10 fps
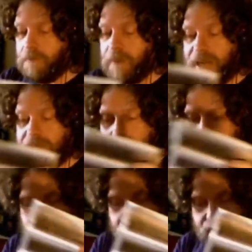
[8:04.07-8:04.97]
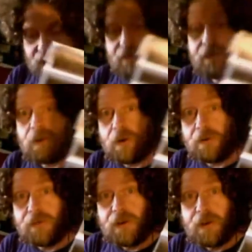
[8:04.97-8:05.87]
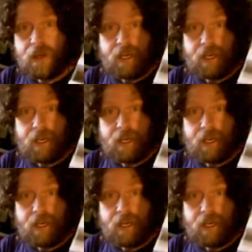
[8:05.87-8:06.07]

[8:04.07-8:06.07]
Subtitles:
But in photography,